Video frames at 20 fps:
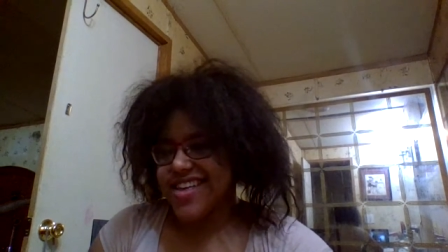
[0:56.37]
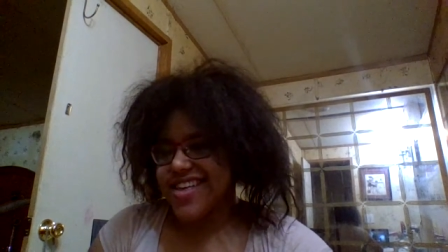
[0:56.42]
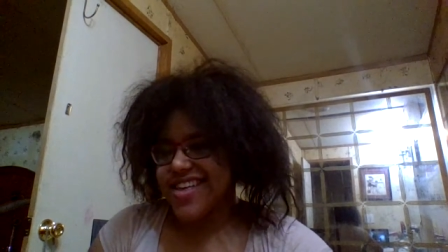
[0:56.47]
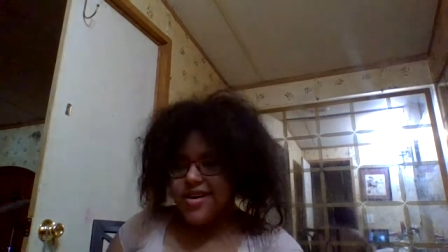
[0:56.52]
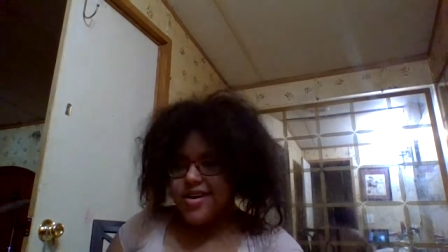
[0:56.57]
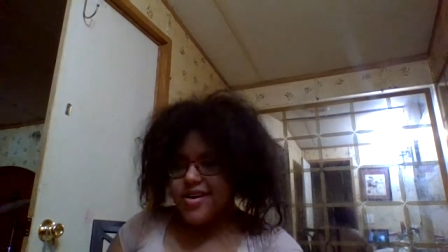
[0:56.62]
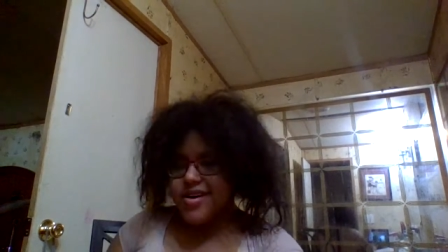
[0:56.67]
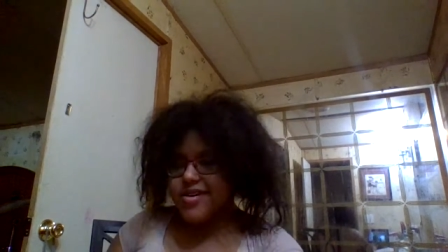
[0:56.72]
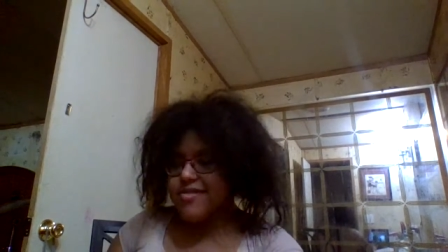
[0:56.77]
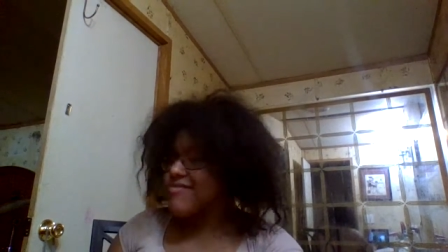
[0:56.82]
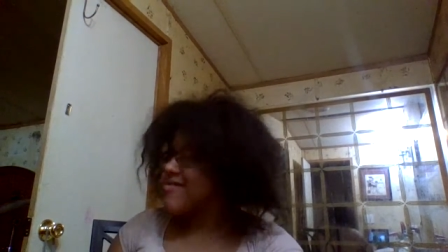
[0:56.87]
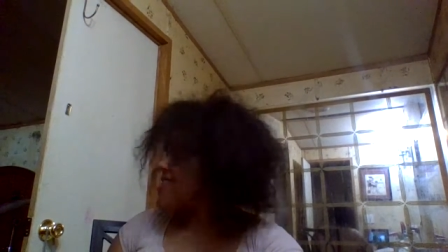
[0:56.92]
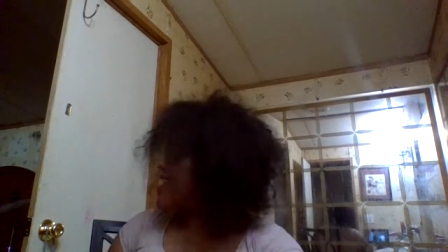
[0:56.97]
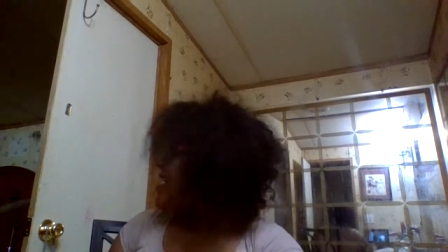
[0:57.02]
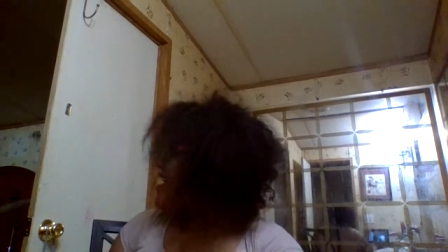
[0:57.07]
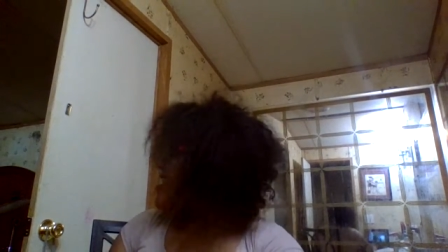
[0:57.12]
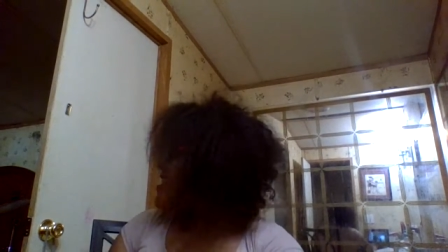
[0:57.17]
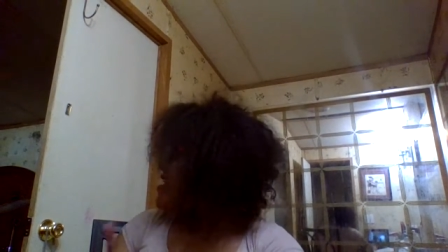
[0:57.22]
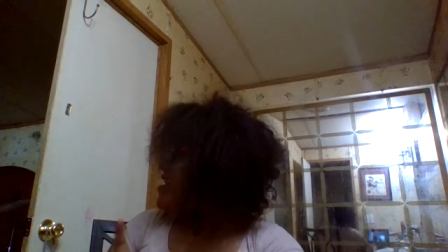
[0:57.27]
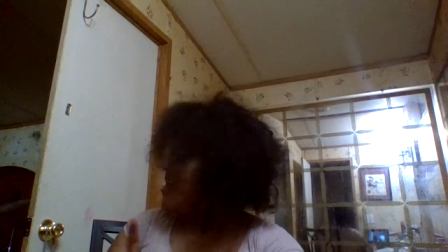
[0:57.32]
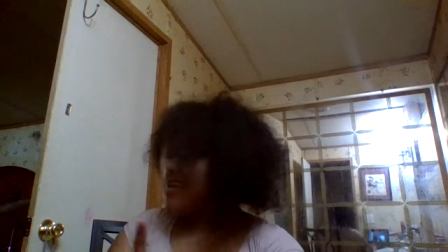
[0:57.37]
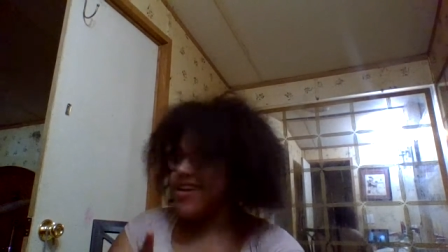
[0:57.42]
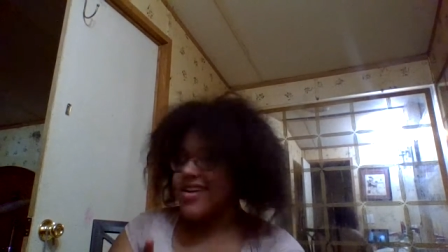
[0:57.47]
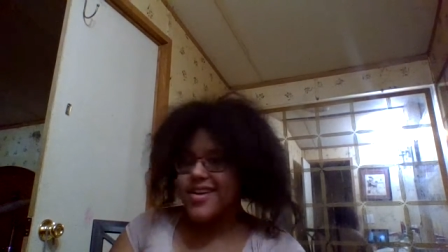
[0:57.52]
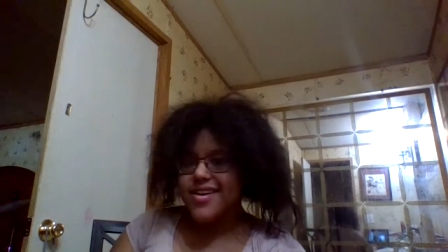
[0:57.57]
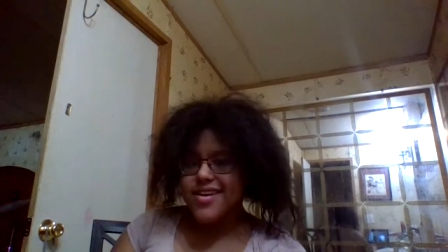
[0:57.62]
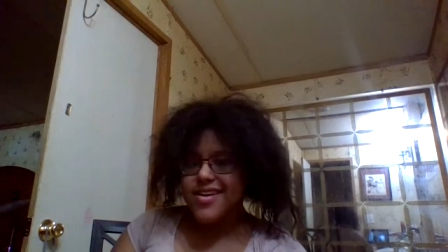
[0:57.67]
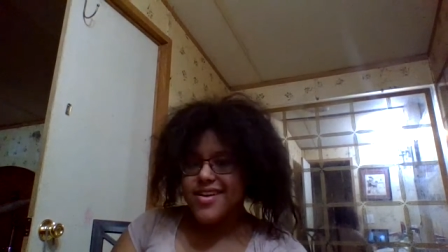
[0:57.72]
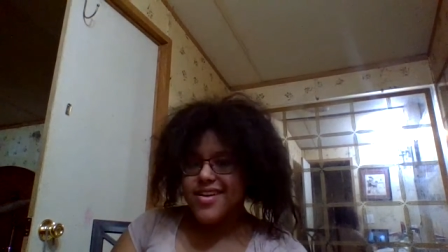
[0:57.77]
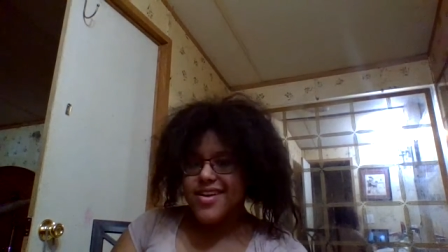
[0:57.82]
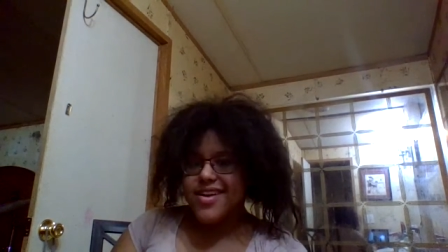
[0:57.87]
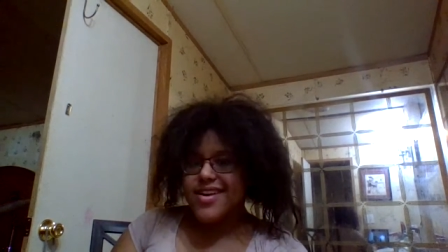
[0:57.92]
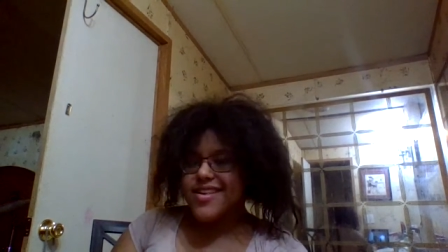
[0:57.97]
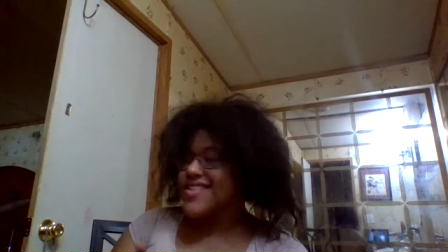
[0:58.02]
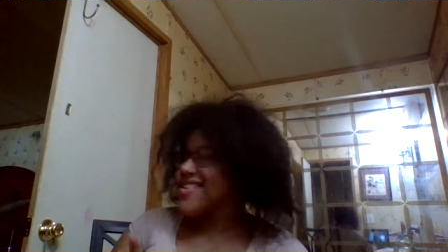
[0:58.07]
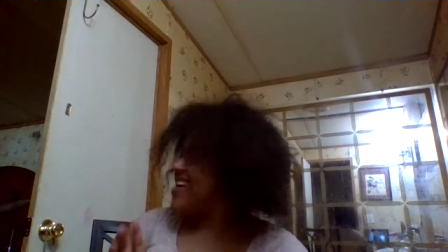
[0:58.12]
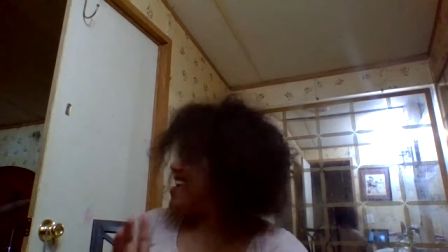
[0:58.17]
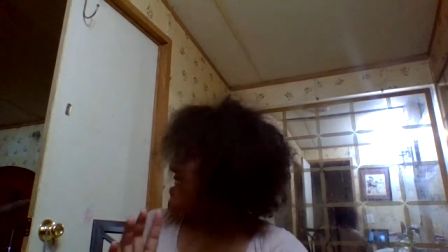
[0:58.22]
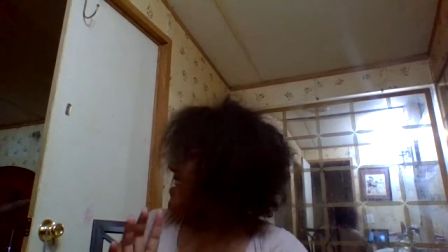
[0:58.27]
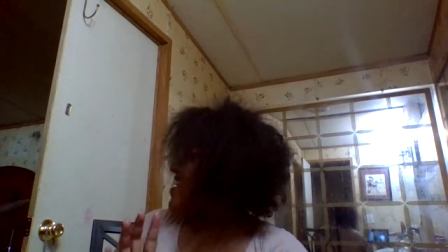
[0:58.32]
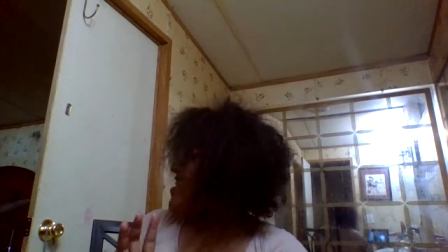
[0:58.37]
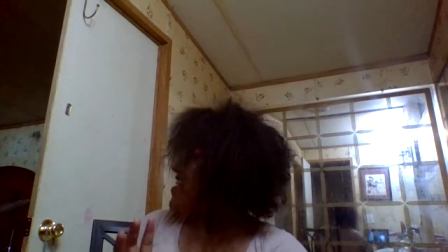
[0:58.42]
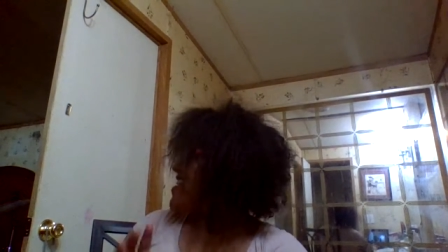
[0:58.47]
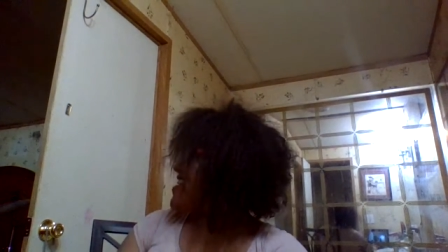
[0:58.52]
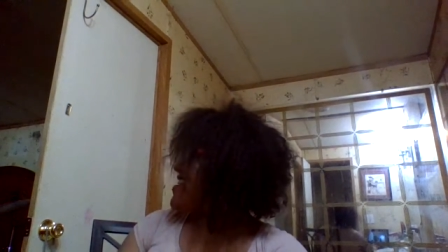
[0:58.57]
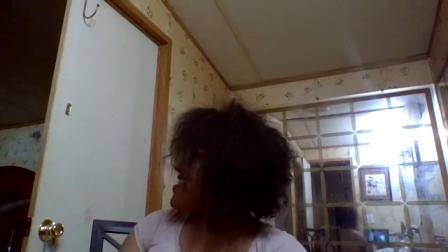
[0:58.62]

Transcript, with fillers: Say it again. Say it again.